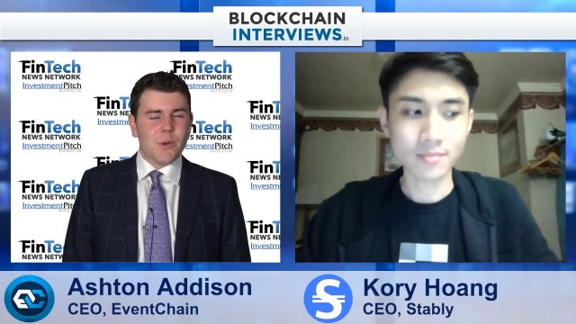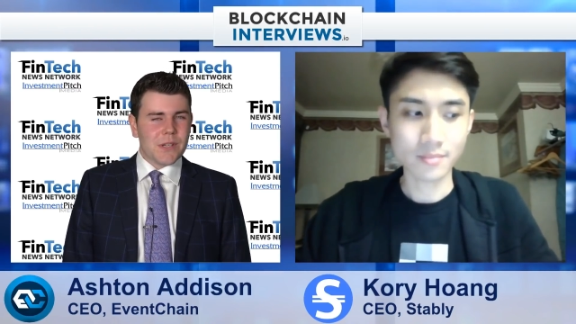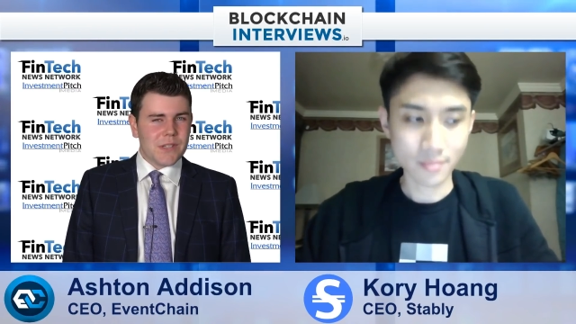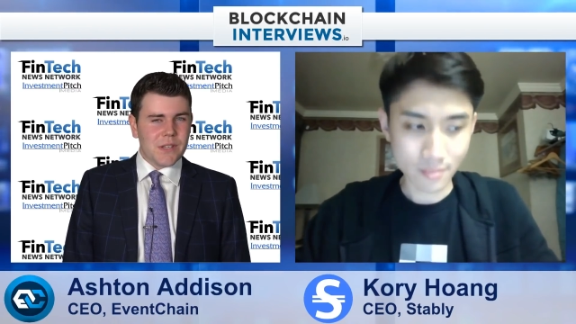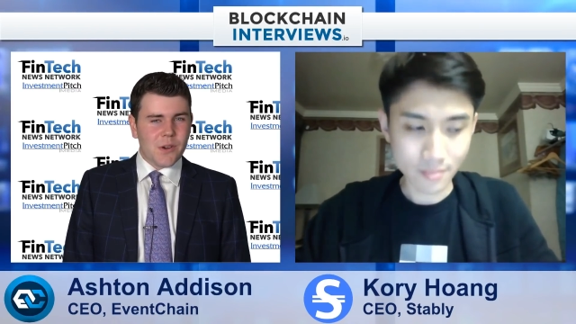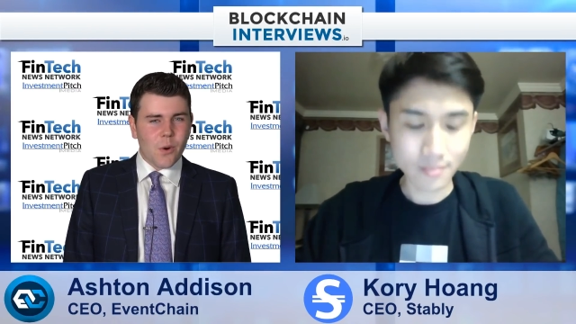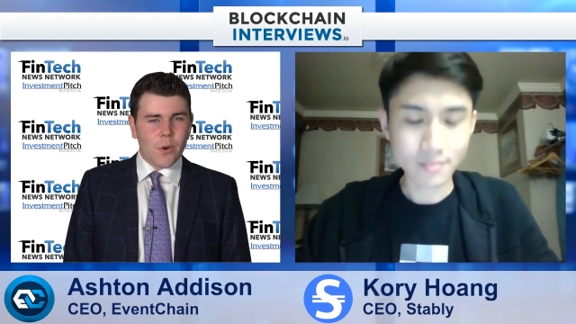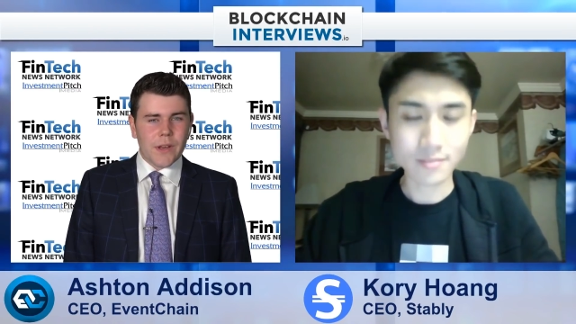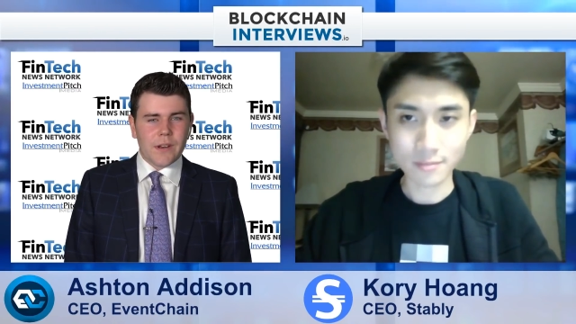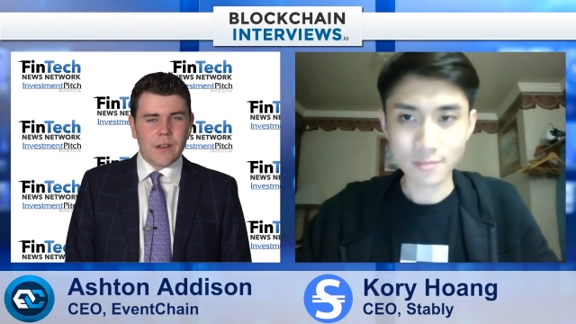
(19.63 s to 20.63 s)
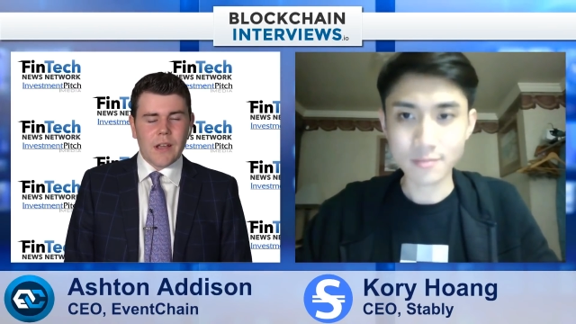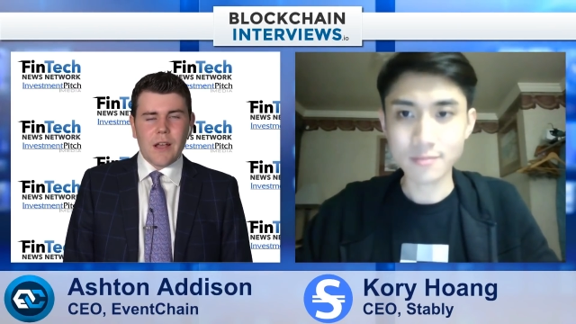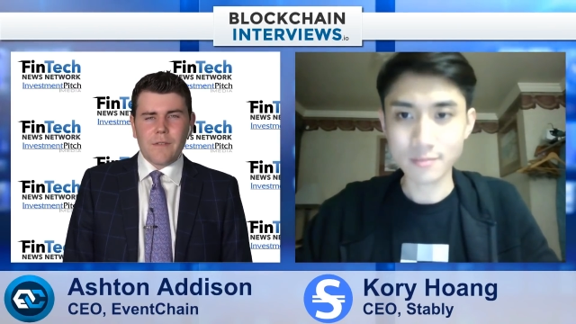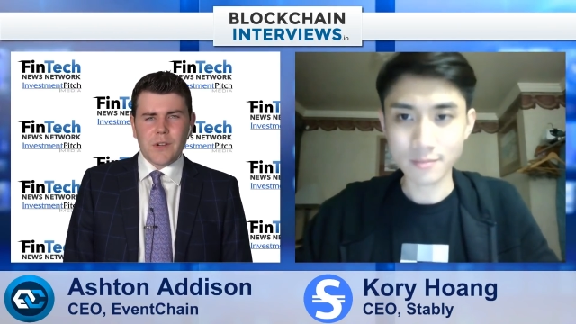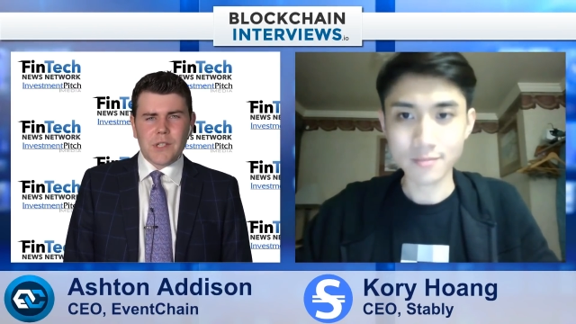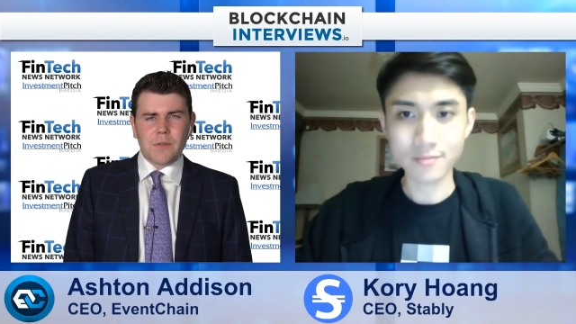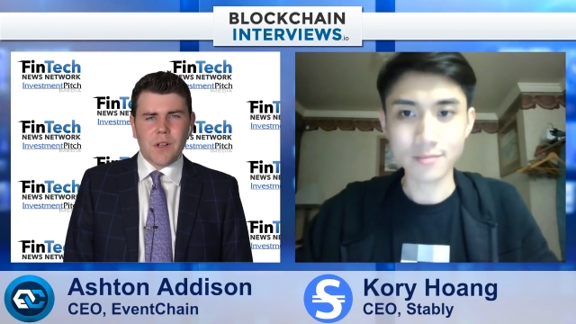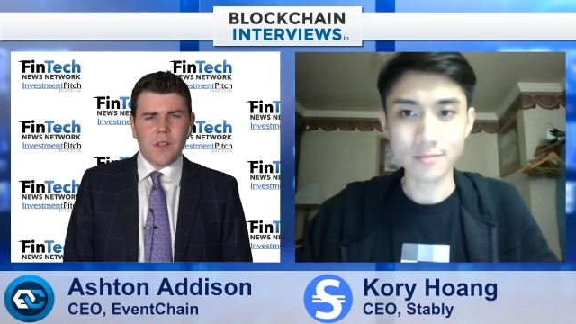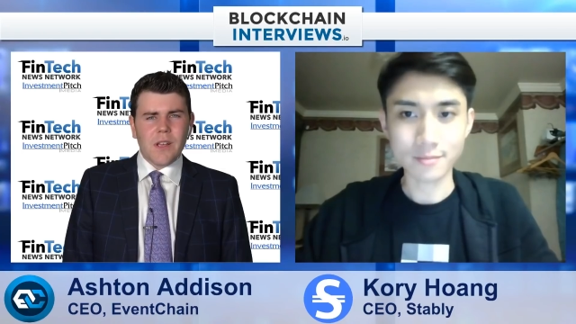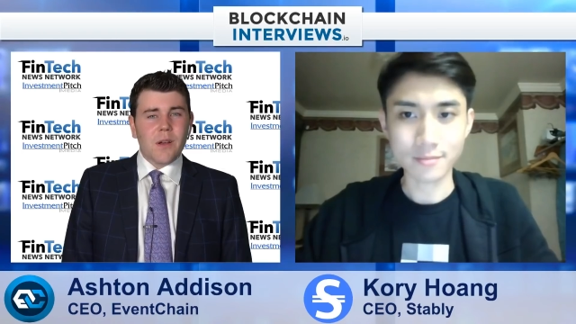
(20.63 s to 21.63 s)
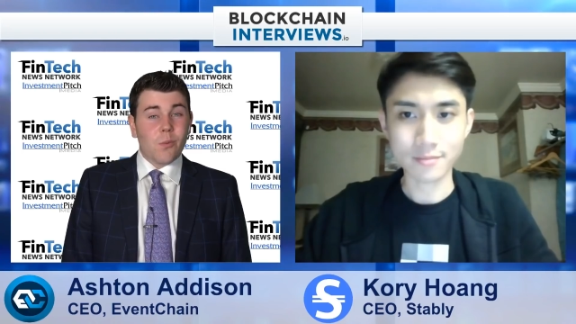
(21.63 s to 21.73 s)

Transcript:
Speaker 1: USD coin. First of all,